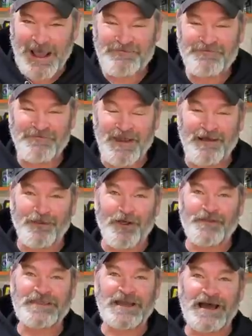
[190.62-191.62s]
I fell
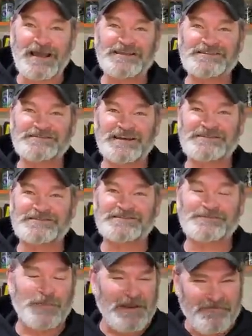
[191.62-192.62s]
on the ice. I,
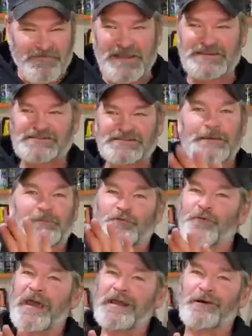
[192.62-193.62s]
my feet slipped
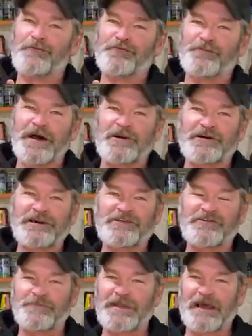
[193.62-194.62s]
right out from
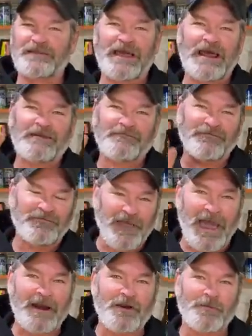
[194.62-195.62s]
underneath of me. I landed
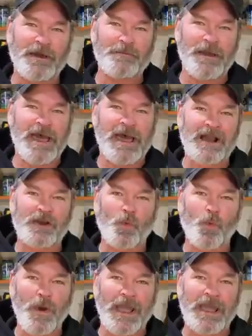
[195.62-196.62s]
flat on my back,
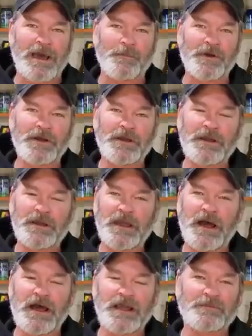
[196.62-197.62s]
wham.
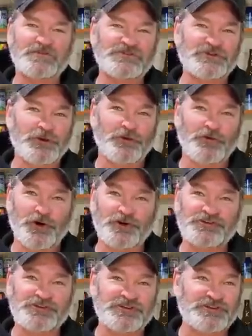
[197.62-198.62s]
I am still
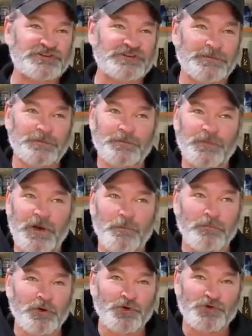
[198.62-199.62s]
nursing some
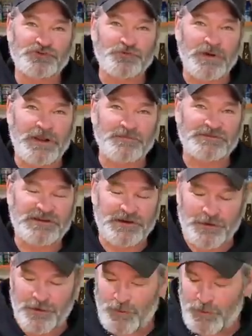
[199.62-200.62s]
bruised ribs
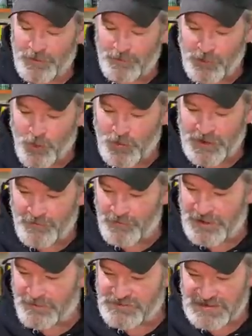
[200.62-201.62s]
here or broken
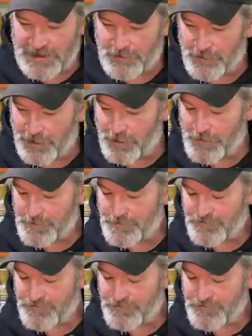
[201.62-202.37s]
ribs, I don't know.